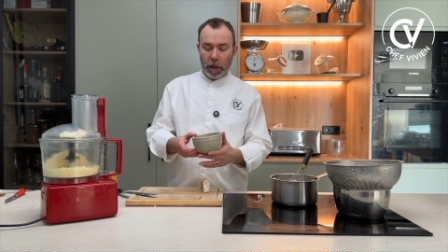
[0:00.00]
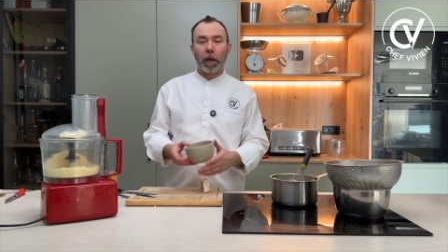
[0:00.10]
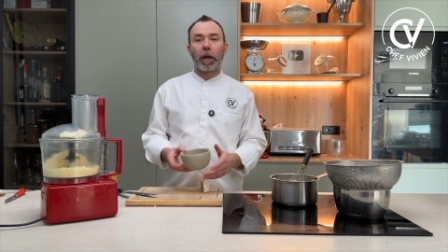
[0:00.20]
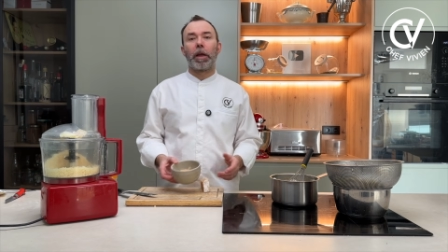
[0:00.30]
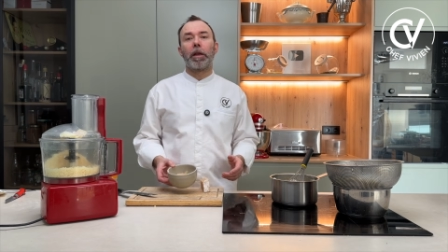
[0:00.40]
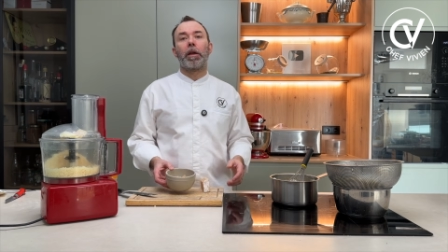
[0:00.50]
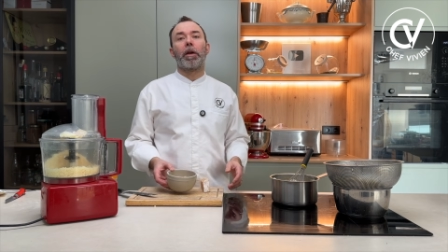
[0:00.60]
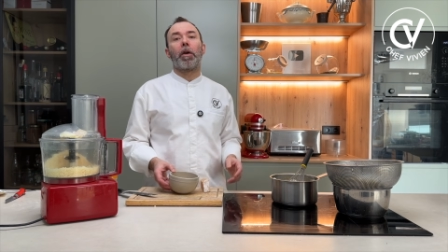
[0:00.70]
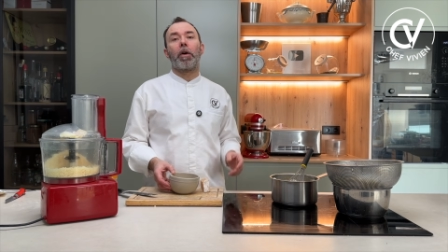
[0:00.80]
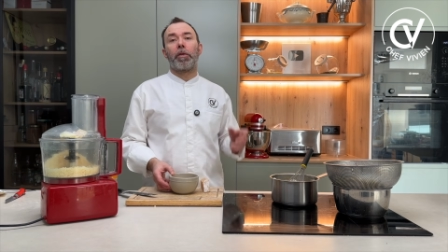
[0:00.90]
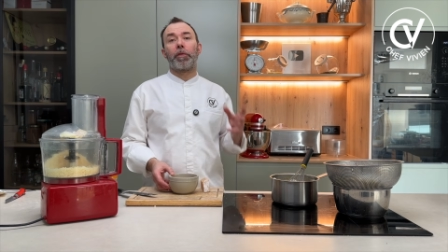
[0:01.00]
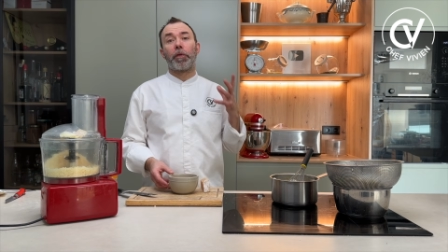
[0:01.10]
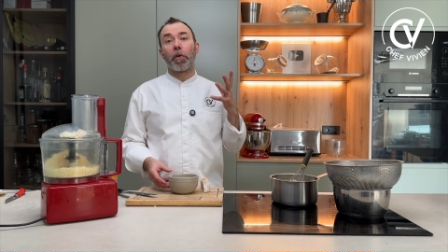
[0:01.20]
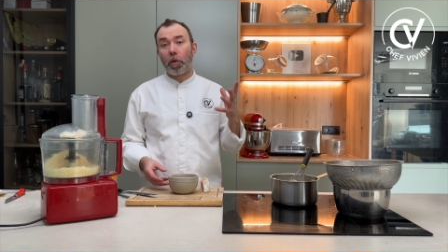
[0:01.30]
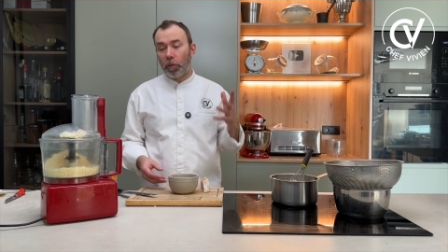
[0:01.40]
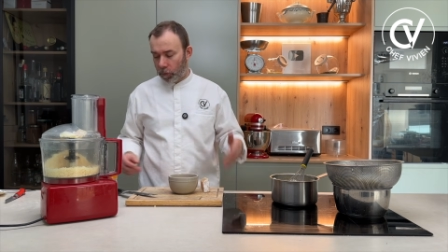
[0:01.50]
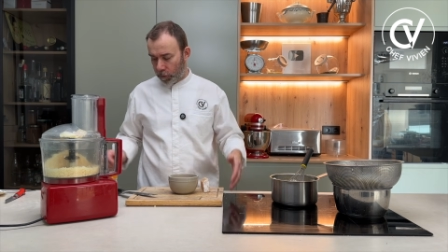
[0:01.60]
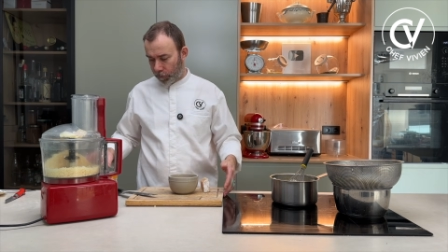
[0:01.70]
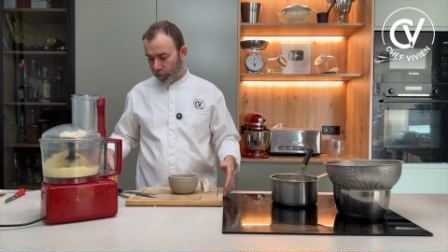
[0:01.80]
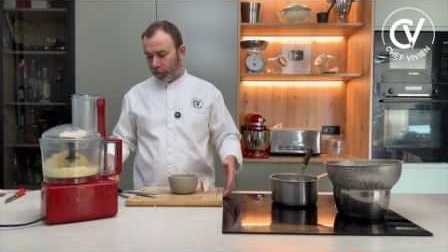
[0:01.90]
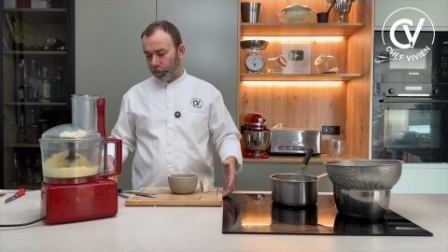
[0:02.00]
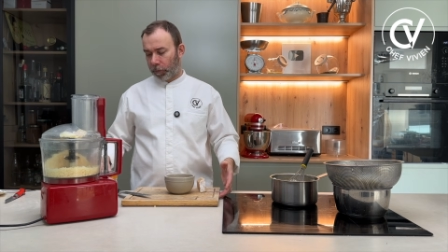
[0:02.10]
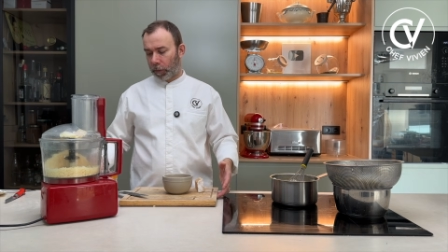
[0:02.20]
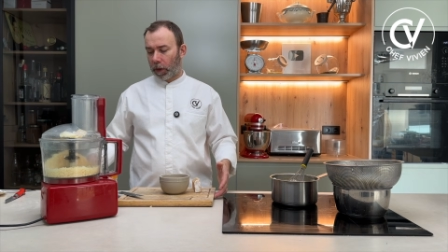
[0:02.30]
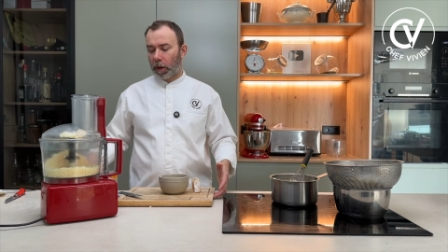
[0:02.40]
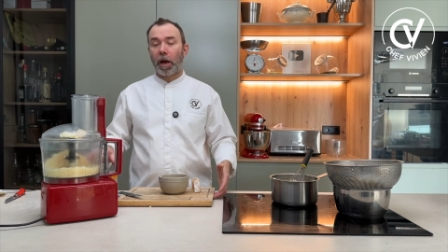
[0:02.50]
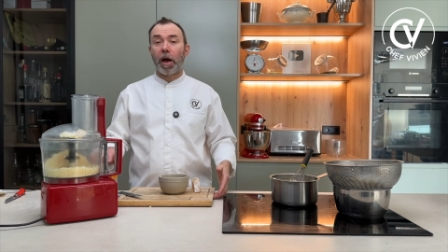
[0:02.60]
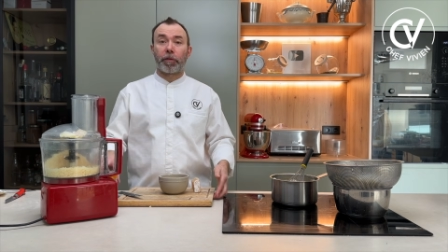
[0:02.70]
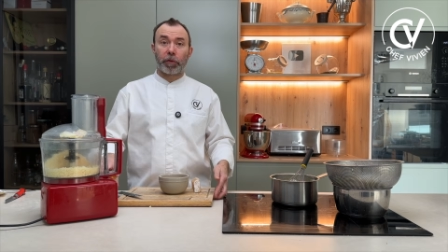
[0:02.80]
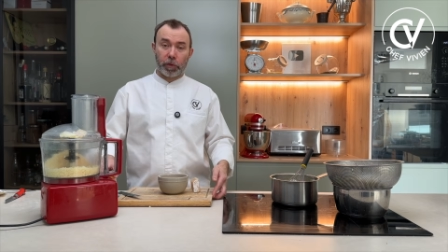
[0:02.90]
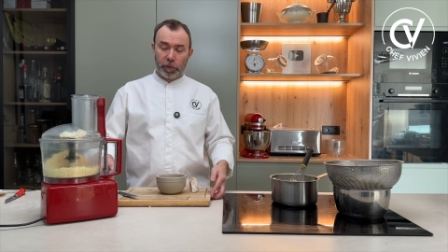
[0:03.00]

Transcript: in a foam after.